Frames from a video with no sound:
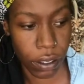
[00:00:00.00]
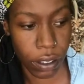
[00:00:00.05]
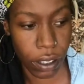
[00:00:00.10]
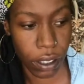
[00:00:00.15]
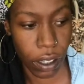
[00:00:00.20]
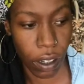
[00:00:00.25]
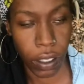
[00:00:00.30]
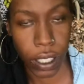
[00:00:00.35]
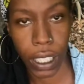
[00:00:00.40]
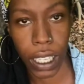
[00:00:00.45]

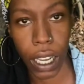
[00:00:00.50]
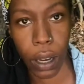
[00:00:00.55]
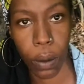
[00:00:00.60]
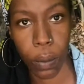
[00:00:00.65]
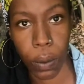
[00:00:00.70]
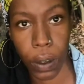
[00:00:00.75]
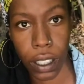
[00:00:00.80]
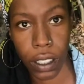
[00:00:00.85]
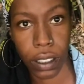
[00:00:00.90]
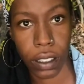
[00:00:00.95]
I only got
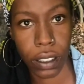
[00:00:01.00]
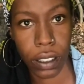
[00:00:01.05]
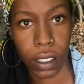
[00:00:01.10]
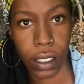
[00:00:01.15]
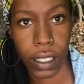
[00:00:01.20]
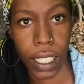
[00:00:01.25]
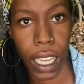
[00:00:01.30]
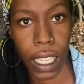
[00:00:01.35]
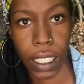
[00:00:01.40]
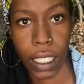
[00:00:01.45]
1
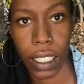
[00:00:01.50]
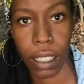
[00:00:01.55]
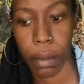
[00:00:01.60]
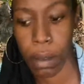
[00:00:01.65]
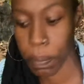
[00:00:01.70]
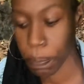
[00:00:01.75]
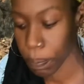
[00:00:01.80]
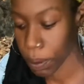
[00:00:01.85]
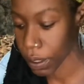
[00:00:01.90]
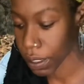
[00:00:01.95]
talent, let me
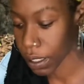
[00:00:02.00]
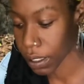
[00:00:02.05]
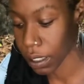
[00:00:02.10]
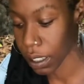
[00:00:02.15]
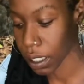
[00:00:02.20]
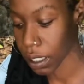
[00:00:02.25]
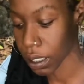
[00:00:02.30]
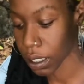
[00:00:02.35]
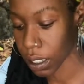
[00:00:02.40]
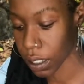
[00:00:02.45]
put this
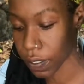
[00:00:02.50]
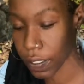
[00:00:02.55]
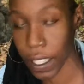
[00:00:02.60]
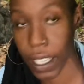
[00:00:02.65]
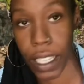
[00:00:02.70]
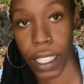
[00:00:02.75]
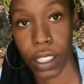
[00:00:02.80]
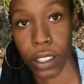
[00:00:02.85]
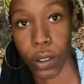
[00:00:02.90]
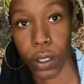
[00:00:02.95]
under
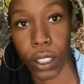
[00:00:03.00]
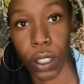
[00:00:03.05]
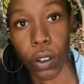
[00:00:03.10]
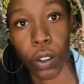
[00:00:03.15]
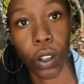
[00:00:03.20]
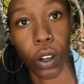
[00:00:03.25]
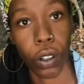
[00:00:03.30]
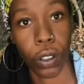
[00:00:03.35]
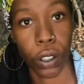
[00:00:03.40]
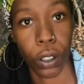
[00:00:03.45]
thing so it don't
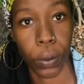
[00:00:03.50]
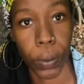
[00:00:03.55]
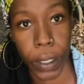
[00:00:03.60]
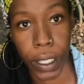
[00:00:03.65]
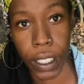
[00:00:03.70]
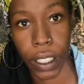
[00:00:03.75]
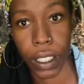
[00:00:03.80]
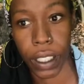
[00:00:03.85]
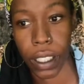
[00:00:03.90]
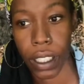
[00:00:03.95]
go
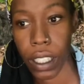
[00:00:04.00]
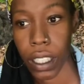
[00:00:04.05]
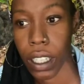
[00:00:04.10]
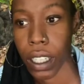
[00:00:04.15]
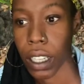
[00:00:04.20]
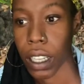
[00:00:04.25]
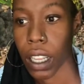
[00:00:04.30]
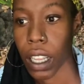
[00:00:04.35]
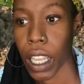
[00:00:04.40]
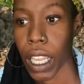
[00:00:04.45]
nowhere
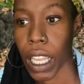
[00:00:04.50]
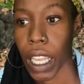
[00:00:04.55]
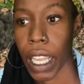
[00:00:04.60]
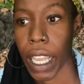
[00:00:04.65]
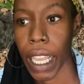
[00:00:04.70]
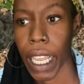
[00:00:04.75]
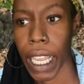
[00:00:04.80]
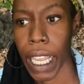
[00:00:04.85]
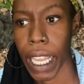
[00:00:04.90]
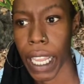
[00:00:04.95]

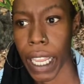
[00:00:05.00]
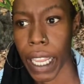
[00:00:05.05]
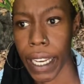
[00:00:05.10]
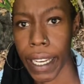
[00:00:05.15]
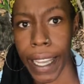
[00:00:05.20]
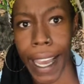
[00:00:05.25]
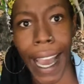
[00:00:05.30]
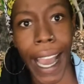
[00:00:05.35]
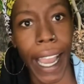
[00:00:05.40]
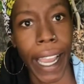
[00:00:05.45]
and
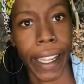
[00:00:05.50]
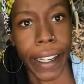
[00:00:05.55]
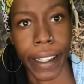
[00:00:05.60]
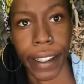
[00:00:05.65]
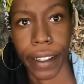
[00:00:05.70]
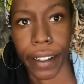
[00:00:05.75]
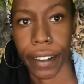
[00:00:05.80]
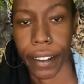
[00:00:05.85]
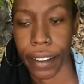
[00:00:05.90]
hide it.